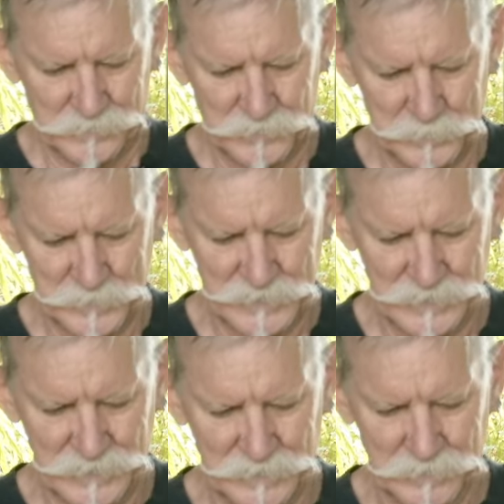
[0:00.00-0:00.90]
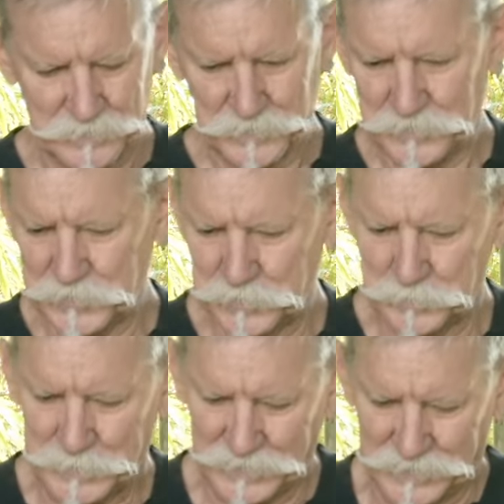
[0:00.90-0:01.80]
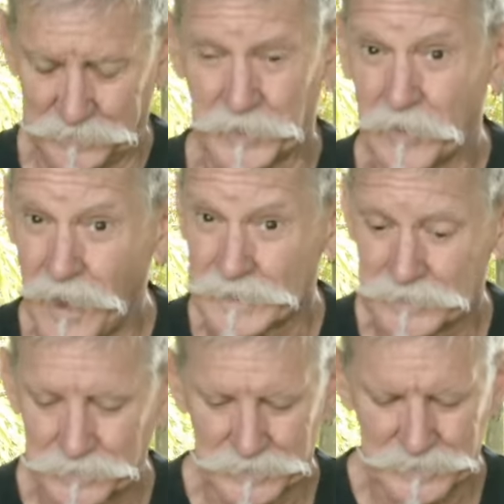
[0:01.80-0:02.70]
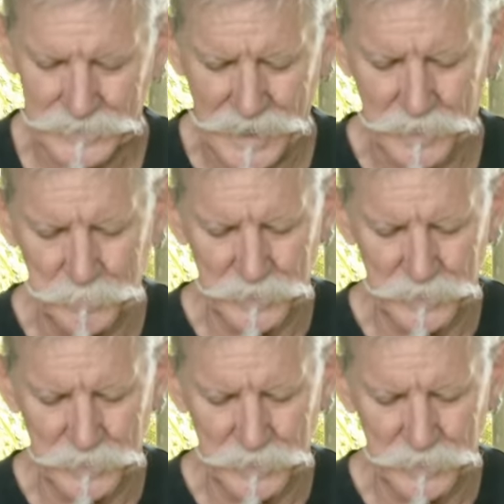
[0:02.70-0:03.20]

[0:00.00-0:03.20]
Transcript: from seeing it on YouTube. And if you'd like to do the same,